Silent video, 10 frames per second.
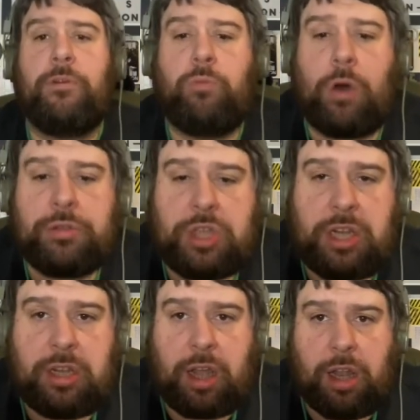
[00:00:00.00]

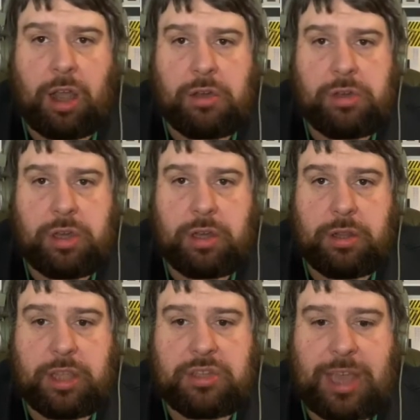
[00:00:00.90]
watching along
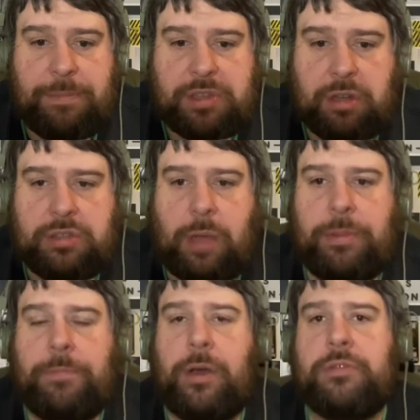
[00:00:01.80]
this episode of Top of
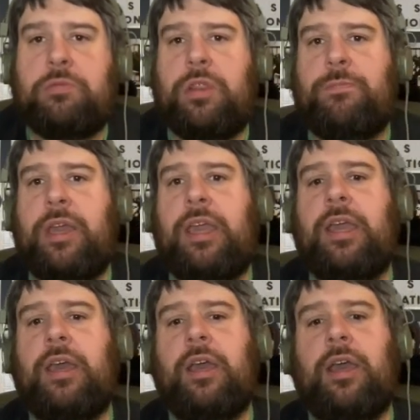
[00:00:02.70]
the Pops with me.
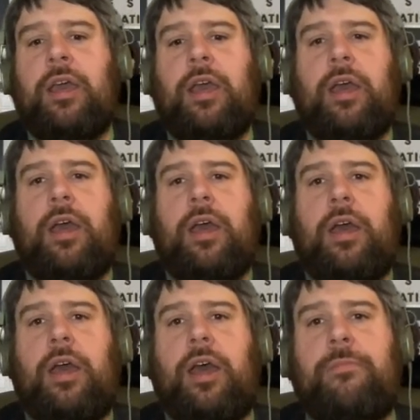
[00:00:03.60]

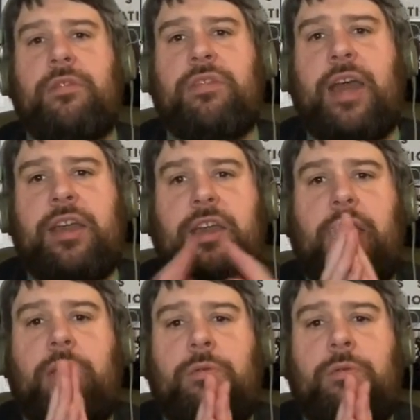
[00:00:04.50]
Um, thank you,